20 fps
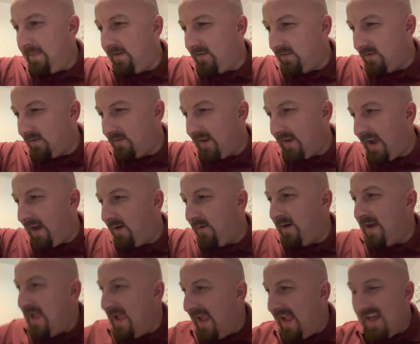So now,
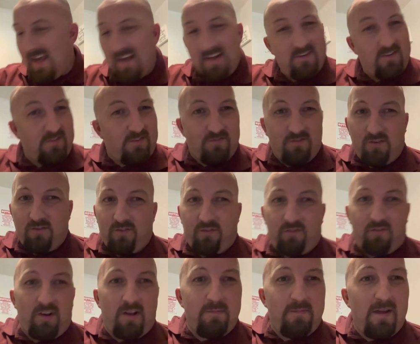just go
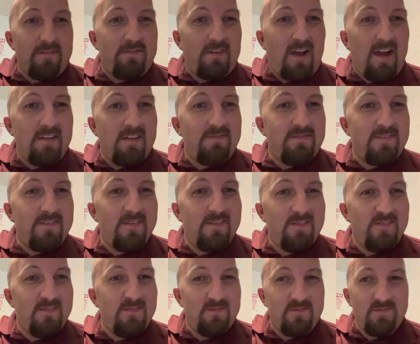straight up high five,
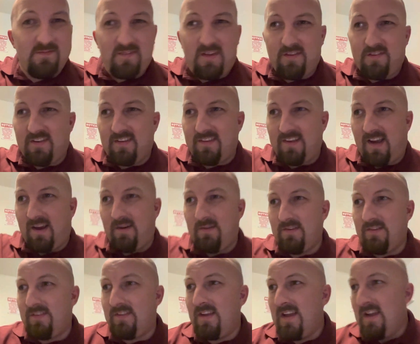uh, six
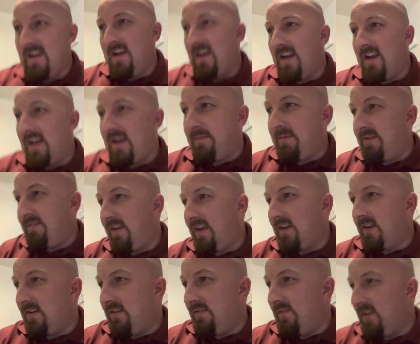hours. I'm in
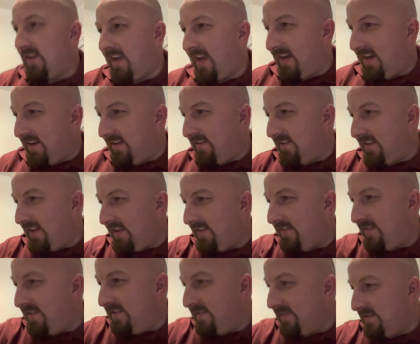Vancouver, Canada.
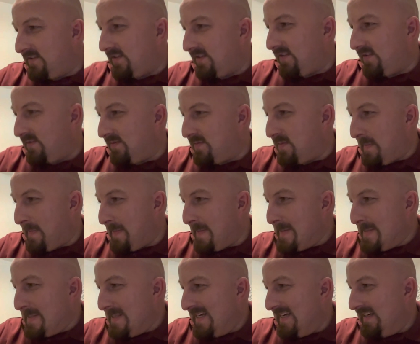That's so.
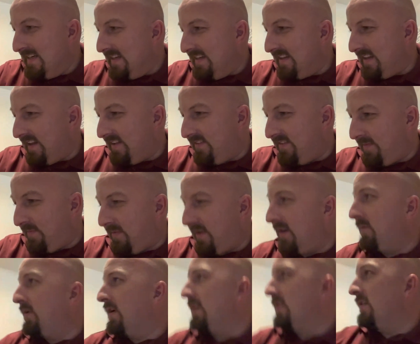That's something
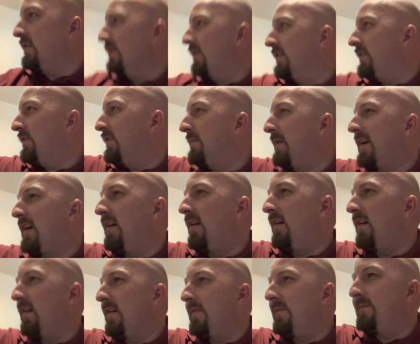I want to do. I just hope my
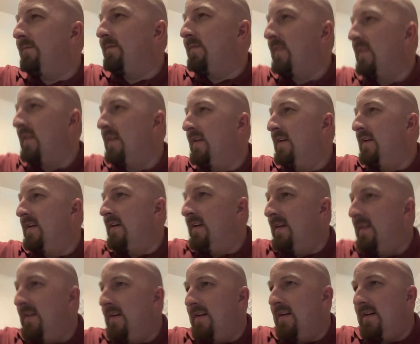car.
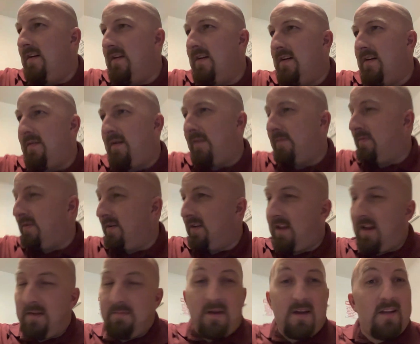Uh, I put a
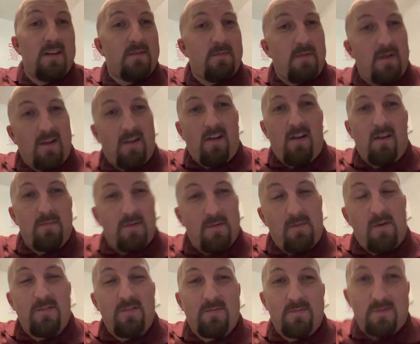lot of money into my car, but
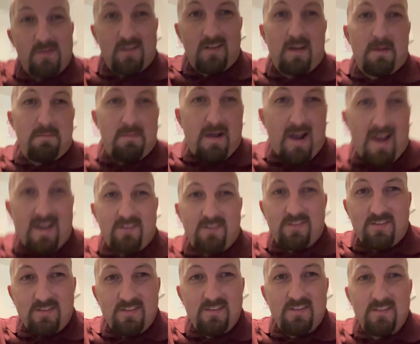I'm also putting a lot of
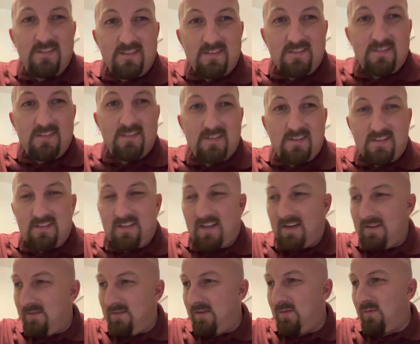miles, a
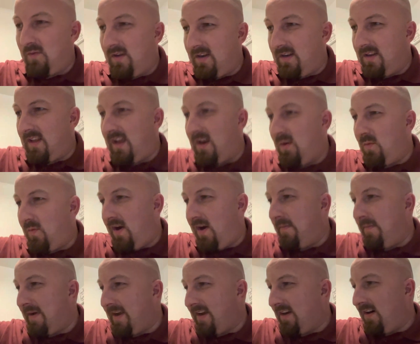lot of a lot, a lot of wear
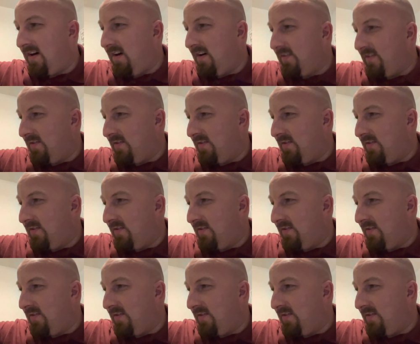on my car.